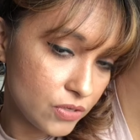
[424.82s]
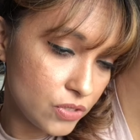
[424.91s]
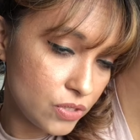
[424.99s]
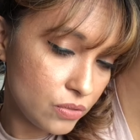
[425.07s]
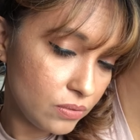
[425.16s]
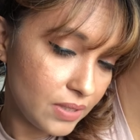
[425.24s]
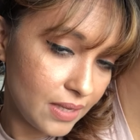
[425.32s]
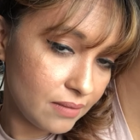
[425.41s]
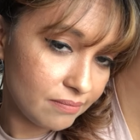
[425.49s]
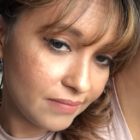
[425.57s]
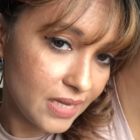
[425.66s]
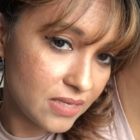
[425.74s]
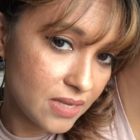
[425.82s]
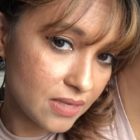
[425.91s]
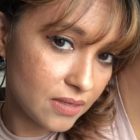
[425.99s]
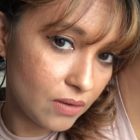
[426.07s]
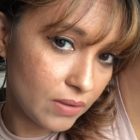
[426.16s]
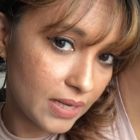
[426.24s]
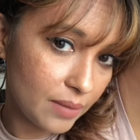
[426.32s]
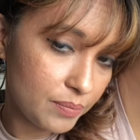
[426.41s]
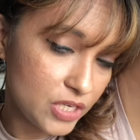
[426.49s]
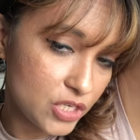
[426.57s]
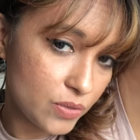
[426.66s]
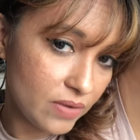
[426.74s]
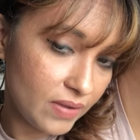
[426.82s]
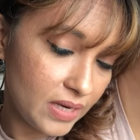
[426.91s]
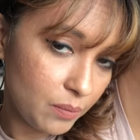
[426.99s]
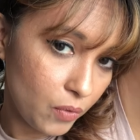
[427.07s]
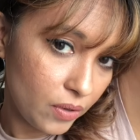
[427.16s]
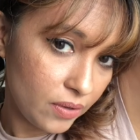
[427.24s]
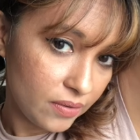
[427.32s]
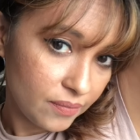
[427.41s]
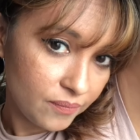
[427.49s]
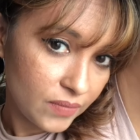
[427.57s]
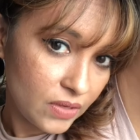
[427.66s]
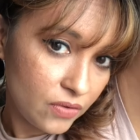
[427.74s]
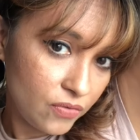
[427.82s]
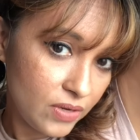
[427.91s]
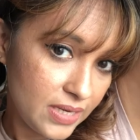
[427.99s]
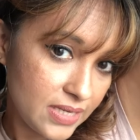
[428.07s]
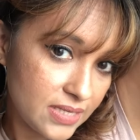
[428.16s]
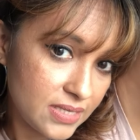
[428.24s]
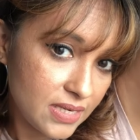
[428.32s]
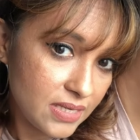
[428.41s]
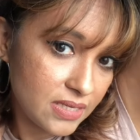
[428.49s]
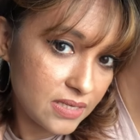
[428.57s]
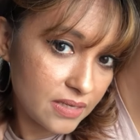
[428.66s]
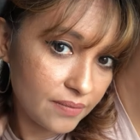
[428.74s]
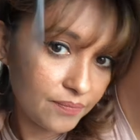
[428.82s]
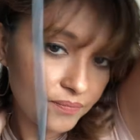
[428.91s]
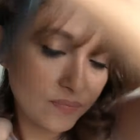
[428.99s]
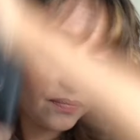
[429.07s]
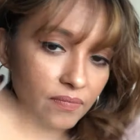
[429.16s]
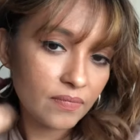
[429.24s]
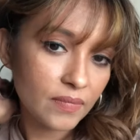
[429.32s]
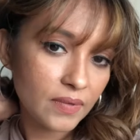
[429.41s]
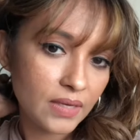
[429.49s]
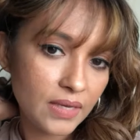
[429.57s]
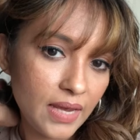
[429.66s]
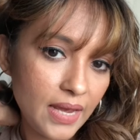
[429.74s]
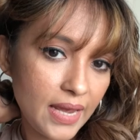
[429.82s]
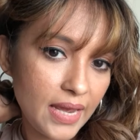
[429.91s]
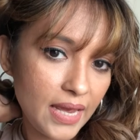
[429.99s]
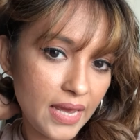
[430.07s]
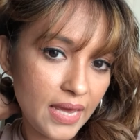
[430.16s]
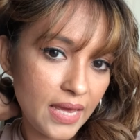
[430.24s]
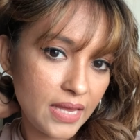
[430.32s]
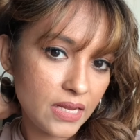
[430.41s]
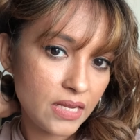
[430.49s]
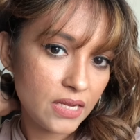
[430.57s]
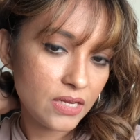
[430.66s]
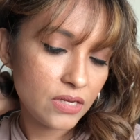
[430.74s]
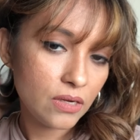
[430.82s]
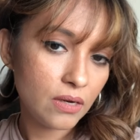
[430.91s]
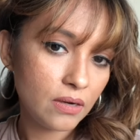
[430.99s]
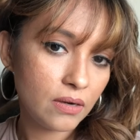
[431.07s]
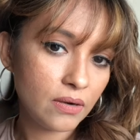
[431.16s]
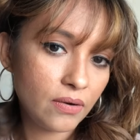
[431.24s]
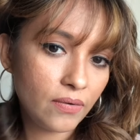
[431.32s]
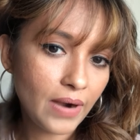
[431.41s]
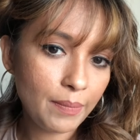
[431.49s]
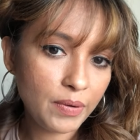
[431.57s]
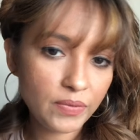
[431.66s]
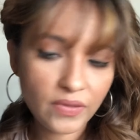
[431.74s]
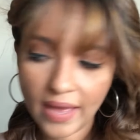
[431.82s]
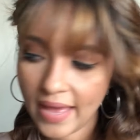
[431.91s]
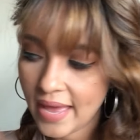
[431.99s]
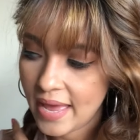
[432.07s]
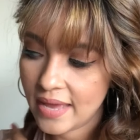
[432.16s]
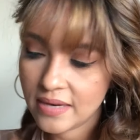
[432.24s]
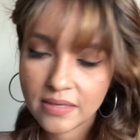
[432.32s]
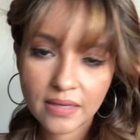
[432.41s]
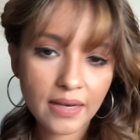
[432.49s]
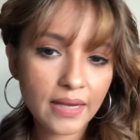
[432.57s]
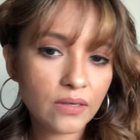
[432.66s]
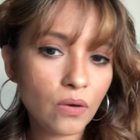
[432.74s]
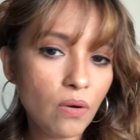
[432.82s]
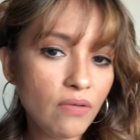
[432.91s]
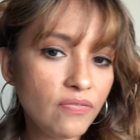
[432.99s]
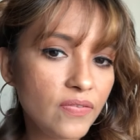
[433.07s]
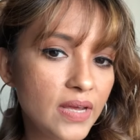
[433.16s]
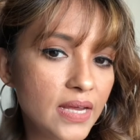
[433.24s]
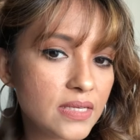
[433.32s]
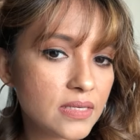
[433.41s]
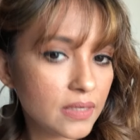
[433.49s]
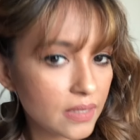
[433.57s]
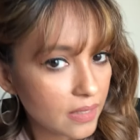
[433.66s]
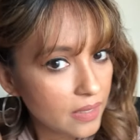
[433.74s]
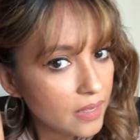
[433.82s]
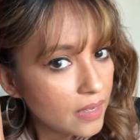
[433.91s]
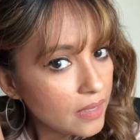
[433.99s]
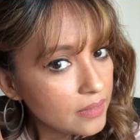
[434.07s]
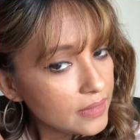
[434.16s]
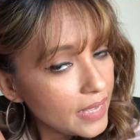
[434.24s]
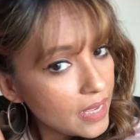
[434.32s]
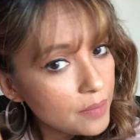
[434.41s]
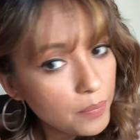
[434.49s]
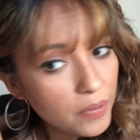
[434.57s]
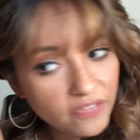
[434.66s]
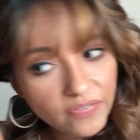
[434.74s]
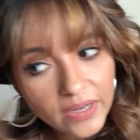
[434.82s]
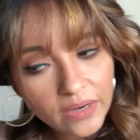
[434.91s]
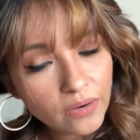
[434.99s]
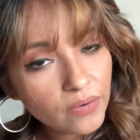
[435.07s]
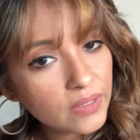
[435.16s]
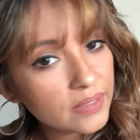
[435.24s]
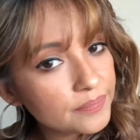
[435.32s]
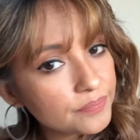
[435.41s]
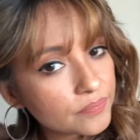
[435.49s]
you do, then it doesn't look like a beach wave anymore. Release it and grab it with your hand. Let go of it. Yay, perfect curl.